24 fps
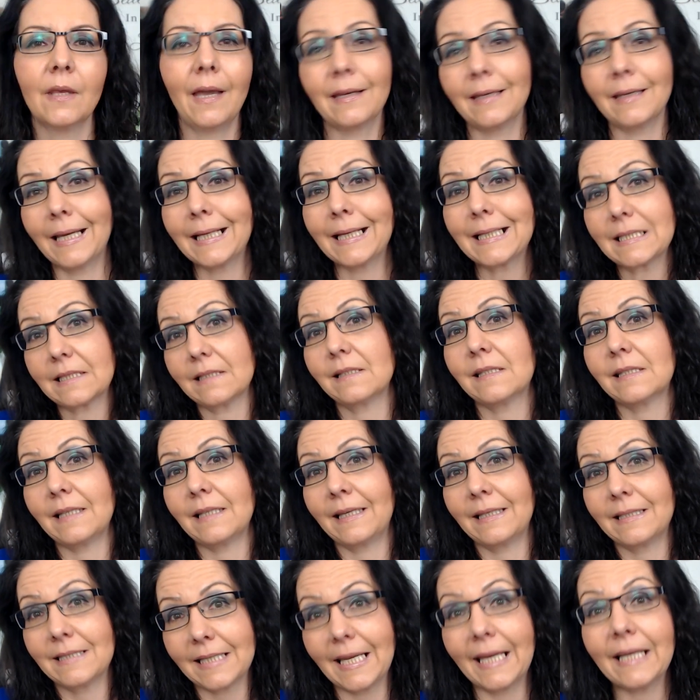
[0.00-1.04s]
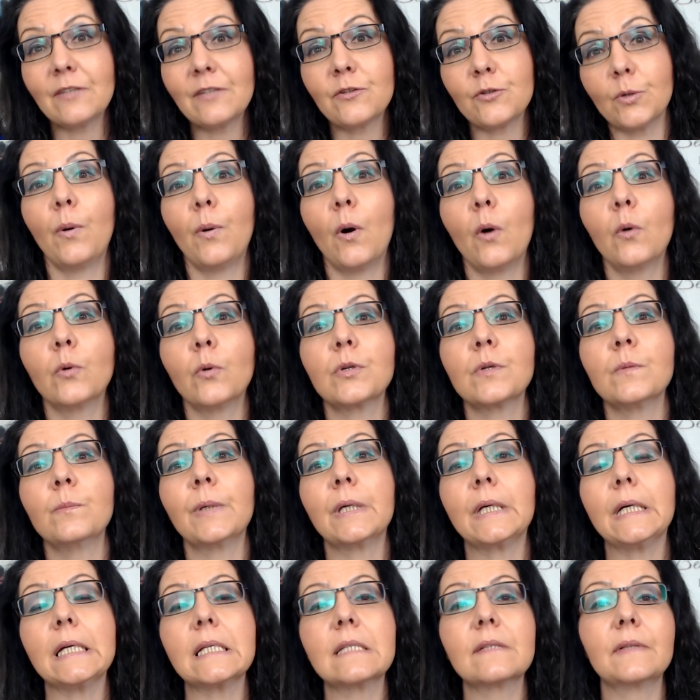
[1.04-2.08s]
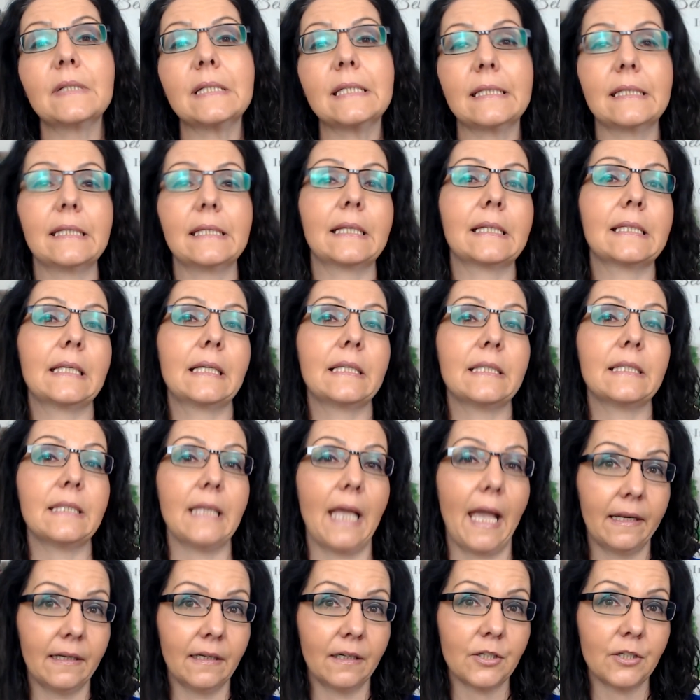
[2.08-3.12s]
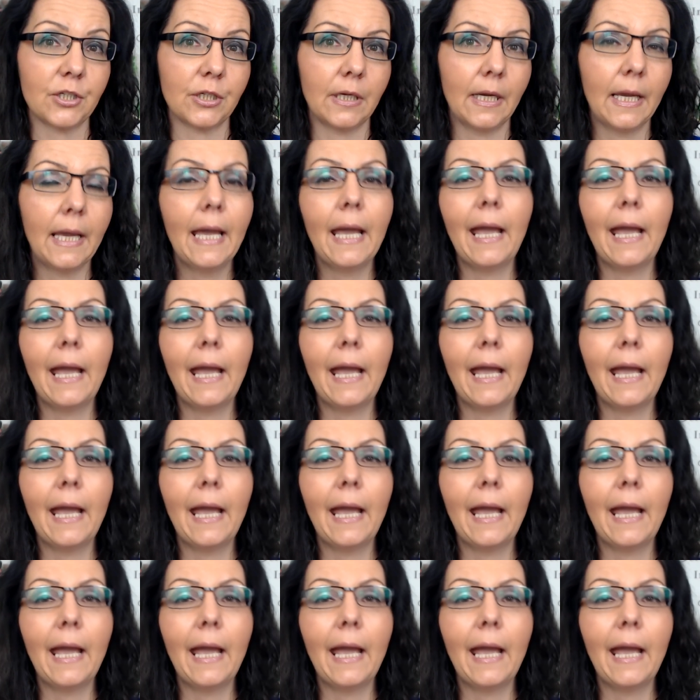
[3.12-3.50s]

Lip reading: And like I said, it's extra potent because of the 6-6 energy.